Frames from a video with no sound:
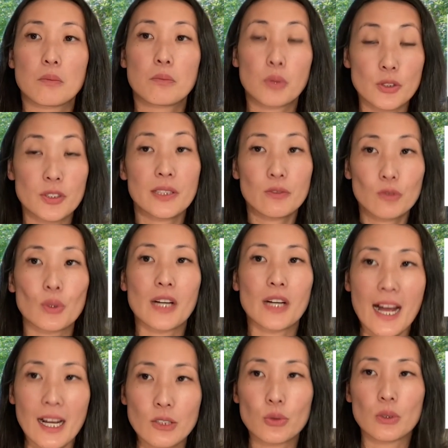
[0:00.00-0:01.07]
perceived or
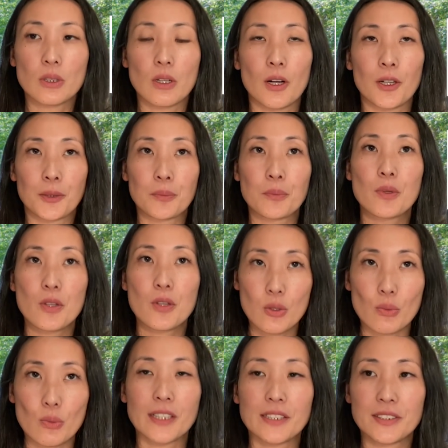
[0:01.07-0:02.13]
actual harm,
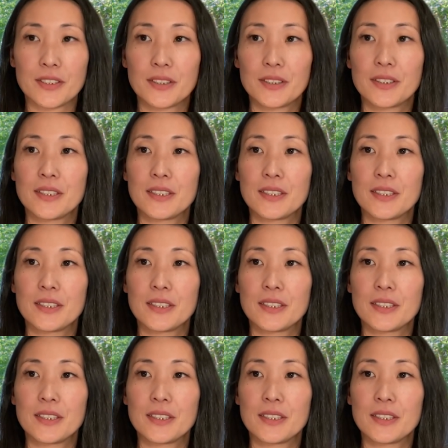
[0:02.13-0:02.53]
threat,